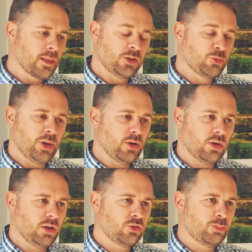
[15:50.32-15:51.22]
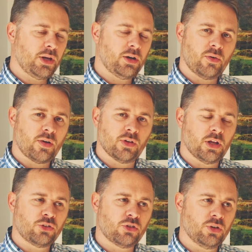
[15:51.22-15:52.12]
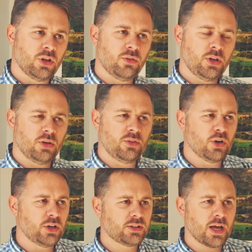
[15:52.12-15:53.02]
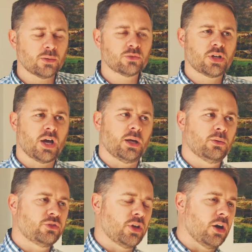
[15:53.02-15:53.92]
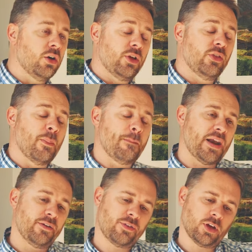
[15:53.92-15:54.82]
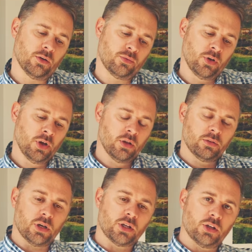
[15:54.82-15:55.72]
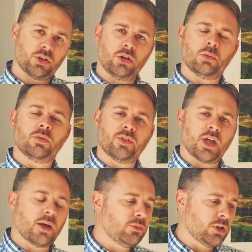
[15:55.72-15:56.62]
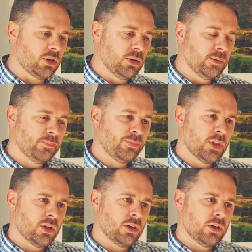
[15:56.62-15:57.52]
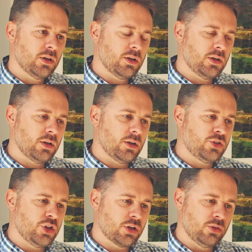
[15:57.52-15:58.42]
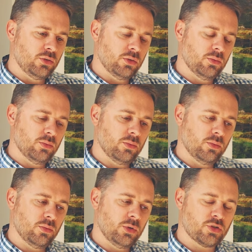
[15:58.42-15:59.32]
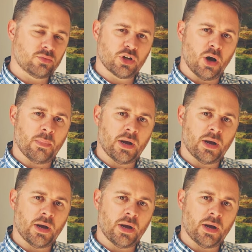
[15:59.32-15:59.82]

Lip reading: it's been a revelation. The only downside I would say, or the benefit of the Leica Q over the MD, is you can, it's obviously got a